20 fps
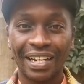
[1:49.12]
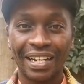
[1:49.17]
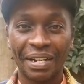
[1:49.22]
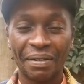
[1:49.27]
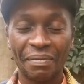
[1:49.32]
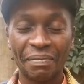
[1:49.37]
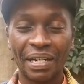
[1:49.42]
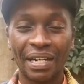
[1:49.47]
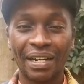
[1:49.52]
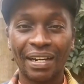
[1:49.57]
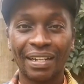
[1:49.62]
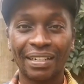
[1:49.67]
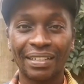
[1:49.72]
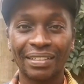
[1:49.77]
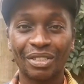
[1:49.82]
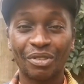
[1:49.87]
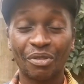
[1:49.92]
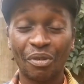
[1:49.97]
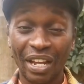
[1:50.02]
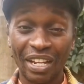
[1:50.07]
I'm
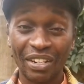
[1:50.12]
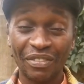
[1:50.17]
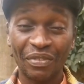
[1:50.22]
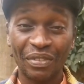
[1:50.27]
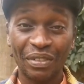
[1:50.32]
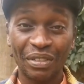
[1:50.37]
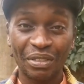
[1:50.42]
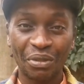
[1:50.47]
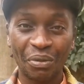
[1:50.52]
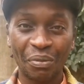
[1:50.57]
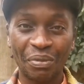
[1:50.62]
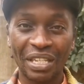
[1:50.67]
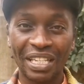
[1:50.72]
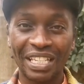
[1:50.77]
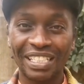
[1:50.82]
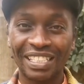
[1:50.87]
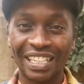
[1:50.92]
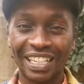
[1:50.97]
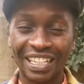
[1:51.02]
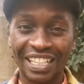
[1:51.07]
grateful to be
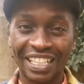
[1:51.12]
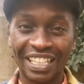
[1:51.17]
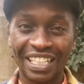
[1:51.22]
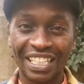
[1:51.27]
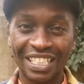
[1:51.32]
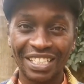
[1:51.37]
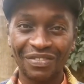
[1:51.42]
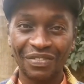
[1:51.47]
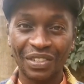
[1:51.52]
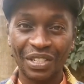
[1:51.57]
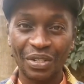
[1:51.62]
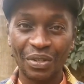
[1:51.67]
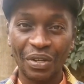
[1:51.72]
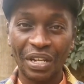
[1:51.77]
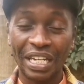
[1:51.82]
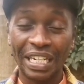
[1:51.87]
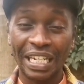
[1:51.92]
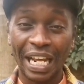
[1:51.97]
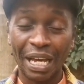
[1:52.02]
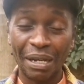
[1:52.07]
sending this video
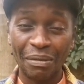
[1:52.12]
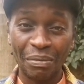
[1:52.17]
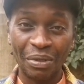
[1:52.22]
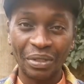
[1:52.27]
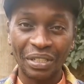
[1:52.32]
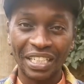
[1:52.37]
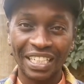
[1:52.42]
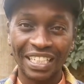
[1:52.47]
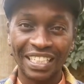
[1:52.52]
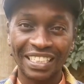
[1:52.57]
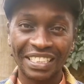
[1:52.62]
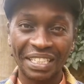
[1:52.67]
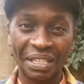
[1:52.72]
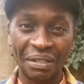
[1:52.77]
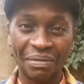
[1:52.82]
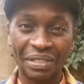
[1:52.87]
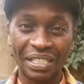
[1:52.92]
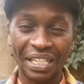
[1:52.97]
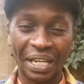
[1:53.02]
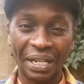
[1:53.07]
and humbled at the
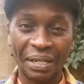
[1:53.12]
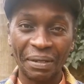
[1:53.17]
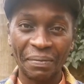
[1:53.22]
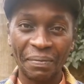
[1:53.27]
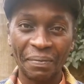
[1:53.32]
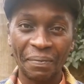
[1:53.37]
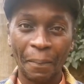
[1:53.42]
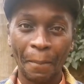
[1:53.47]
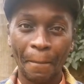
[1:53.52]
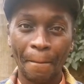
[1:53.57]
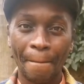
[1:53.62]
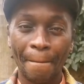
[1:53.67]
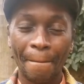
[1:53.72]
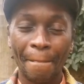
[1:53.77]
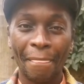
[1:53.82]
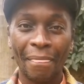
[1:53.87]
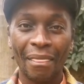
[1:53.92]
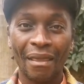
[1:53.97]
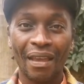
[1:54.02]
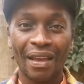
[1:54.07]
same time.
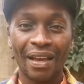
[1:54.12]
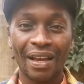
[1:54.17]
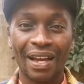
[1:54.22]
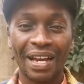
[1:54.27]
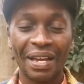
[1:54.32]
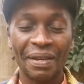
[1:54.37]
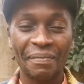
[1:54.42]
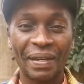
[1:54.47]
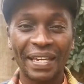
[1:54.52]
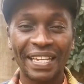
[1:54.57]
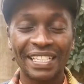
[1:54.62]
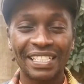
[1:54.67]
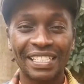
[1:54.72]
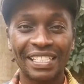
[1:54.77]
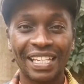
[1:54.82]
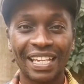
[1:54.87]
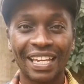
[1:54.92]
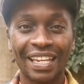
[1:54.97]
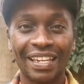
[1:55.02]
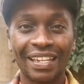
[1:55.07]
I may
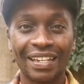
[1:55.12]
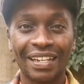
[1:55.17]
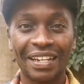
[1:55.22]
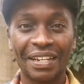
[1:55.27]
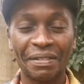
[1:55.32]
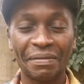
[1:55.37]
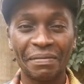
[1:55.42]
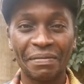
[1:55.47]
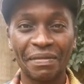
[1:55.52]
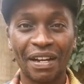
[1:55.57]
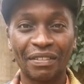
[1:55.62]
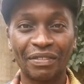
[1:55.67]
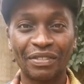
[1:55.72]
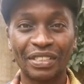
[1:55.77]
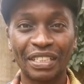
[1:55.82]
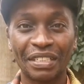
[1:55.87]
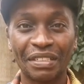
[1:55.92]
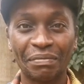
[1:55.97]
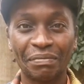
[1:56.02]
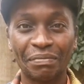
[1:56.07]
say I've
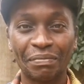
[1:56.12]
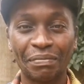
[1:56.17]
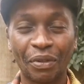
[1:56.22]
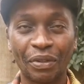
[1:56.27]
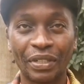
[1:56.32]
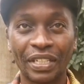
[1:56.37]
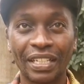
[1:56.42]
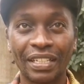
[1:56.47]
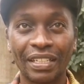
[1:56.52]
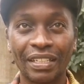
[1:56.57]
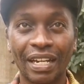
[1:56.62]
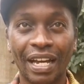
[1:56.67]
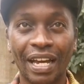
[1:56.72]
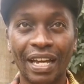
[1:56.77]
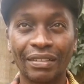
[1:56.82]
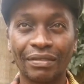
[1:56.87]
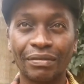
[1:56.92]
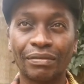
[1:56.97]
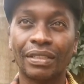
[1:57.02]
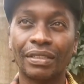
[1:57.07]
seen Bone
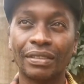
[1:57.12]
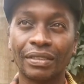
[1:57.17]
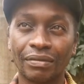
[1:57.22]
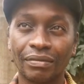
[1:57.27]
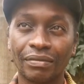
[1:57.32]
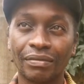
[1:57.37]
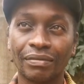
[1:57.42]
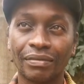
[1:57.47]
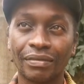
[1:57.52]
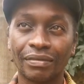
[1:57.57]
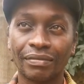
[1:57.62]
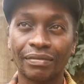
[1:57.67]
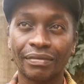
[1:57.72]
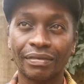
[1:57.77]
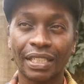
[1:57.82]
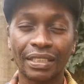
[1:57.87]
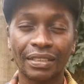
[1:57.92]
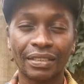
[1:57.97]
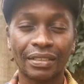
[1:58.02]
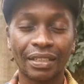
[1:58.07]
act, but
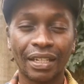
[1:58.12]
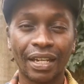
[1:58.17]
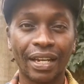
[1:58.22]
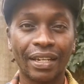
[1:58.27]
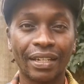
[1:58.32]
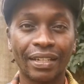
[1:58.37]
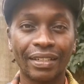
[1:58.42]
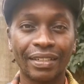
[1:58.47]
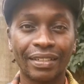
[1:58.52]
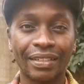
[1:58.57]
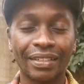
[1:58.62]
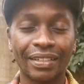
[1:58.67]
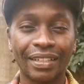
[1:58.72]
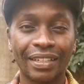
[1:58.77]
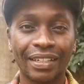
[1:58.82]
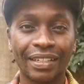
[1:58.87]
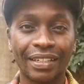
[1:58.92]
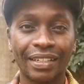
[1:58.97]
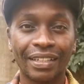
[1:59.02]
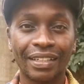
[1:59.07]
yes, I
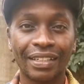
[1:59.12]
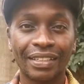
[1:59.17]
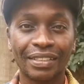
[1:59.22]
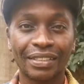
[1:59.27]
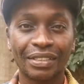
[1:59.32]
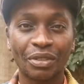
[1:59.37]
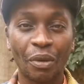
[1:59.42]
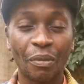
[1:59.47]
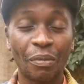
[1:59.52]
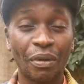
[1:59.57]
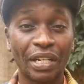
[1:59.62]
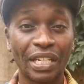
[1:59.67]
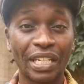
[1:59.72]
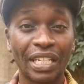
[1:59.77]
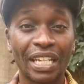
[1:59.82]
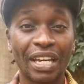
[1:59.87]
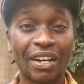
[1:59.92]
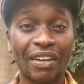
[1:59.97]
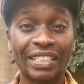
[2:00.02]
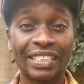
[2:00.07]
saw Bone
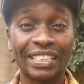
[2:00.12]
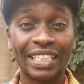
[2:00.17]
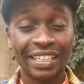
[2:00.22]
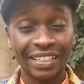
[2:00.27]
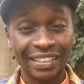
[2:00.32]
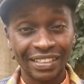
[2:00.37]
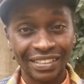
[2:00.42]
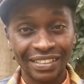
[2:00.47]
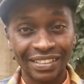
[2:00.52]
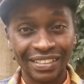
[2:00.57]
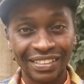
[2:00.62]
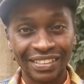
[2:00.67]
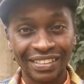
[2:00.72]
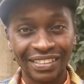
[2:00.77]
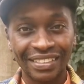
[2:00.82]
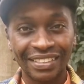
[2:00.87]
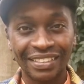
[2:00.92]
in our teens.